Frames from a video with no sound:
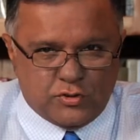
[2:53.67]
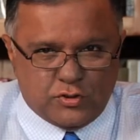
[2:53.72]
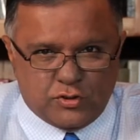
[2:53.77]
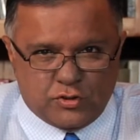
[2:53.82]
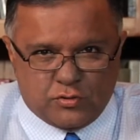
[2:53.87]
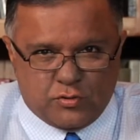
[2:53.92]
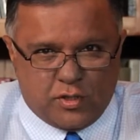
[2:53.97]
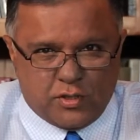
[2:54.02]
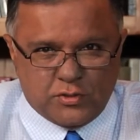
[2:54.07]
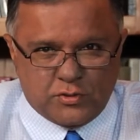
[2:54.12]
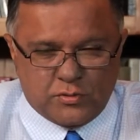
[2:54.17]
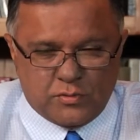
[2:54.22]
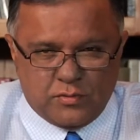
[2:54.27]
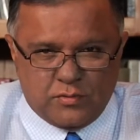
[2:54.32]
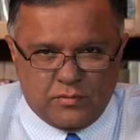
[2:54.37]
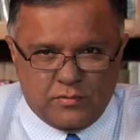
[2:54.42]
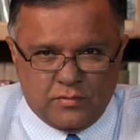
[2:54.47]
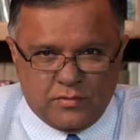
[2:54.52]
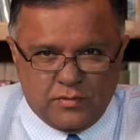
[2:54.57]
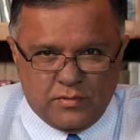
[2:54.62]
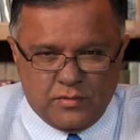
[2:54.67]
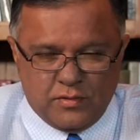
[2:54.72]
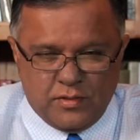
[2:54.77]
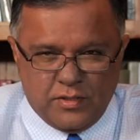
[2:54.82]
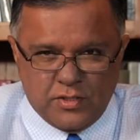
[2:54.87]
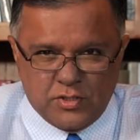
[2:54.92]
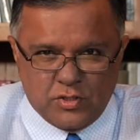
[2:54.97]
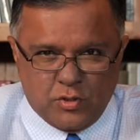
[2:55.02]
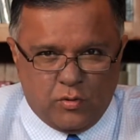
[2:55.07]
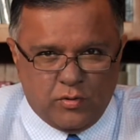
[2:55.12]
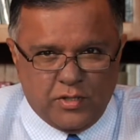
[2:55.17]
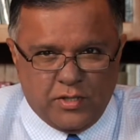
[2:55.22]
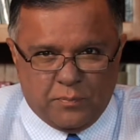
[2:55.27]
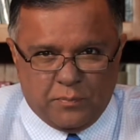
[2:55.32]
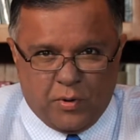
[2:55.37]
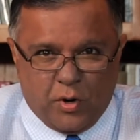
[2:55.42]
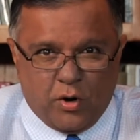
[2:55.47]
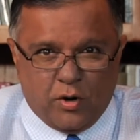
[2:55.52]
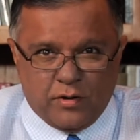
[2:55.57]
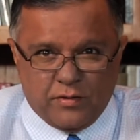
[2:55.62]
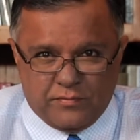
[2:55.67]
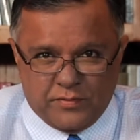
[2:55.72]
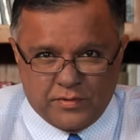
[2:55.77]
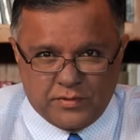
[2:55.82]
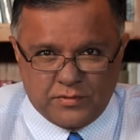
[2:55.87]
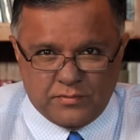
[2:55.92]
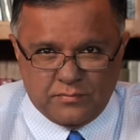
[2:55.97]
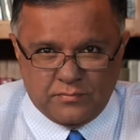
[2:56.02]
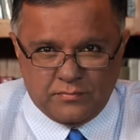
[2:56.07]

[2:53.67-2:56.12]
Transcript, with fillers: the structural is only a part of it.